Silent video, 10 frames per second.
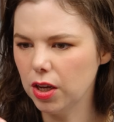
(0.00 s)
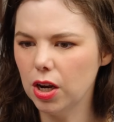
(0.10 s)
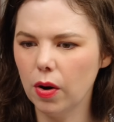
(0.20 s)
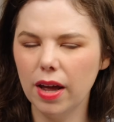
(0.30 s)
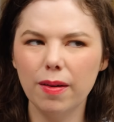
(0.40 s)
you
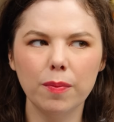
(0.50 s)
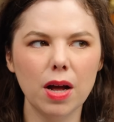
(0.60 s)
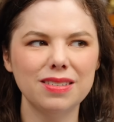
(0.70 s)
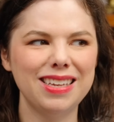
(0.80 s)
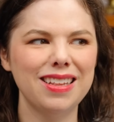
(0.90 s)
know, I'm
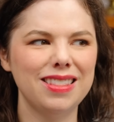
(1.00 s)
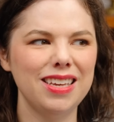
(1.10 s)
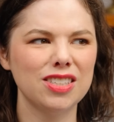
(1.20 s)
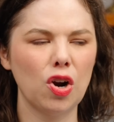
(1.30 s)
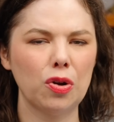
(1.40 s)
not saying that
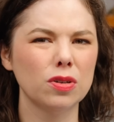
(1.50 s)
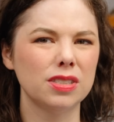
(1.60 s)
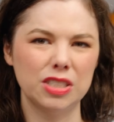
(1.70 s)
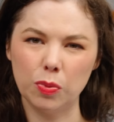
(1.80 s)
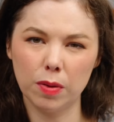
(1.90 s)
these articles
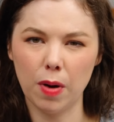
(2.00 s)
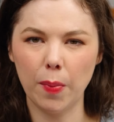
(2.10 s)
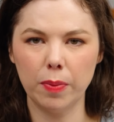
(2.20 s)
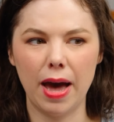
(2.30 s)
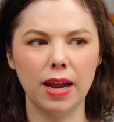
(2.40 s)
still weren't
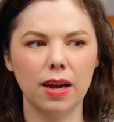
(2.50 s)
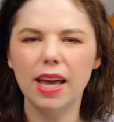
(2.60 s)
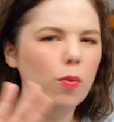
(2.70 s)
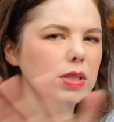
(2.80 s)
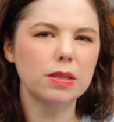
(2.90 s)
problematic.
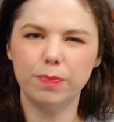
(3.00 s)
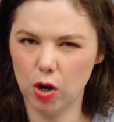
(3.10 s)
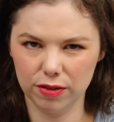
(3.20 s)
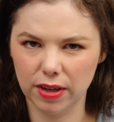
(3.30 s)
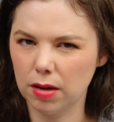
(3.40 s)
It wasn't
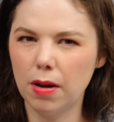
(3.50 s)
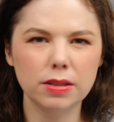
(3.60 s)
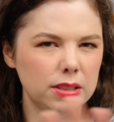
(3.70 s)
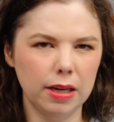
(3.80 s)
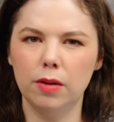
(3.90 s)
perfect. I'm not
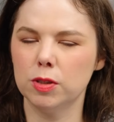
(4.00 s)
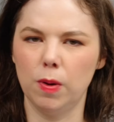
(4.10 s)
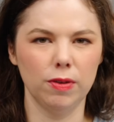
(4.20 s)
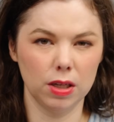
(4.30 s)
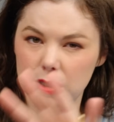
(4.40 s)
saying it was
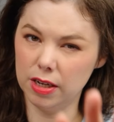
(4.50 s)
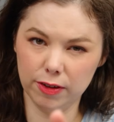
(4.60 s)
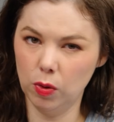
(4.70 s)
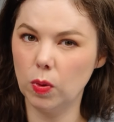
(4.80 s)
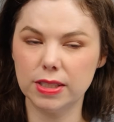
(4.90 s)
perfect because it
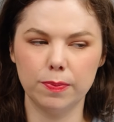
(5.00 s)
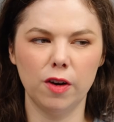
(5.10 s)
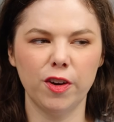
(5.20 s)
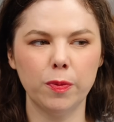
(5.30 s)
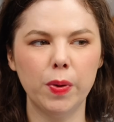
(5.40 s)
definitely wasn't
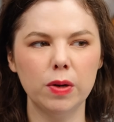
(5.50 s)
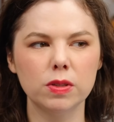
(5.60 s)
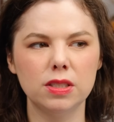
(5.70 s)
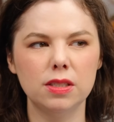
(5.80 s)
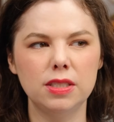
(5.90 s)
perfect, but it
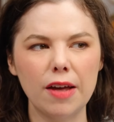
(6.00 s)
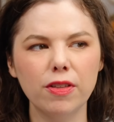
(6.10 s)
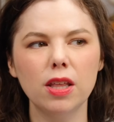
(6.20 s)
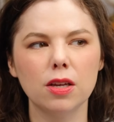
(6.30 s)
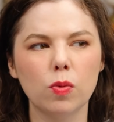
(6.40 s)
was
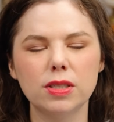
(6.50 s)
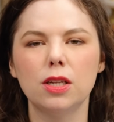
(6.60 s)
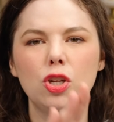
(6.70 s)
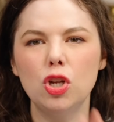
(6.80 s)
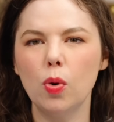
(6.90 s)
definitely, there was a
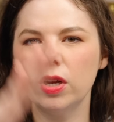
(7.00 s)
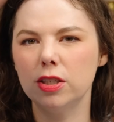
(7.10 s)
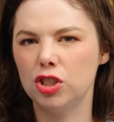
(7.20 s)
noted